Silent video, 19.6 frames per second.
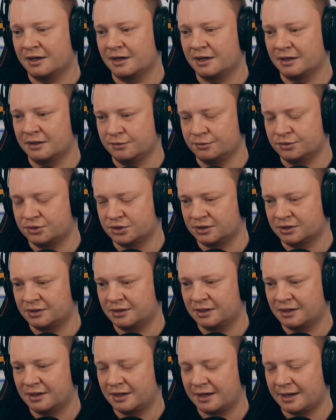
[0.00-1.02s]
illusion
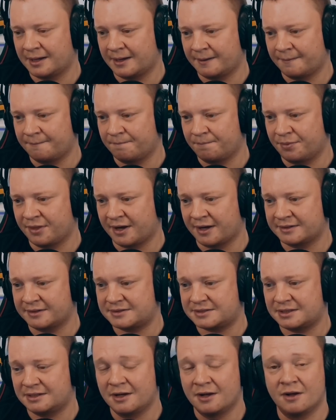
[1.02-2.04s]

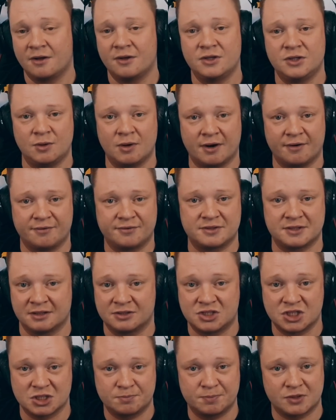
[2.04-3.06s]
that you have to,
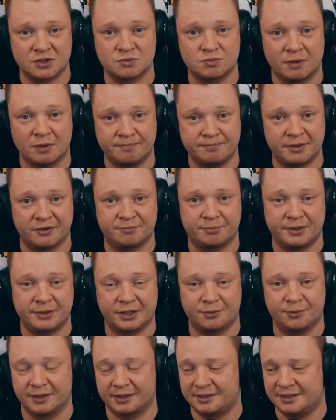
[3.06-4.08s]
just because one bit of
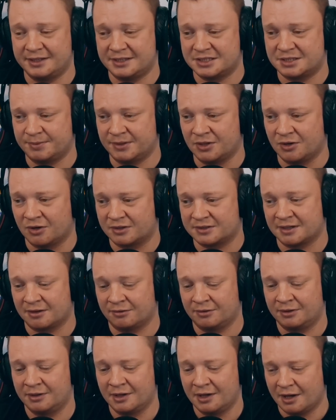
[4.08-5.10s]
brickwork needs to be knocked
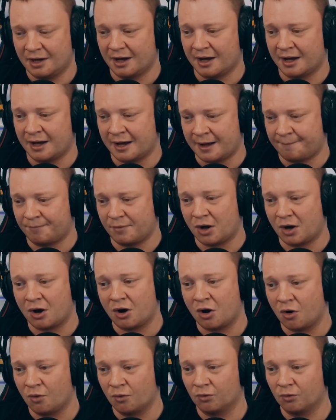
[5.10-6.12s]
down, a
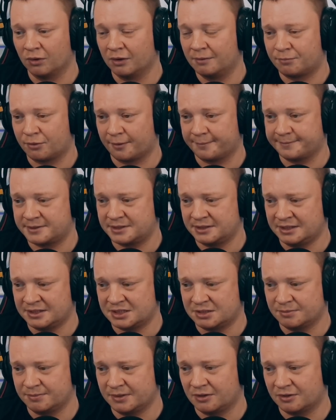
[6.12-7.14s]
whole property needs
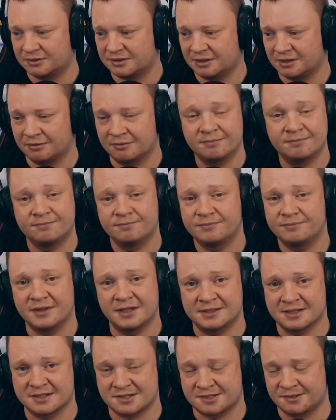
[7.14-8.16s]
to be knocked down.
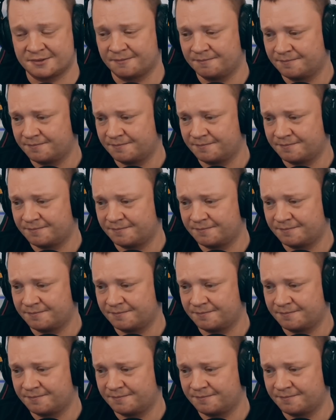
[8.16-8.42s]
It doesn't.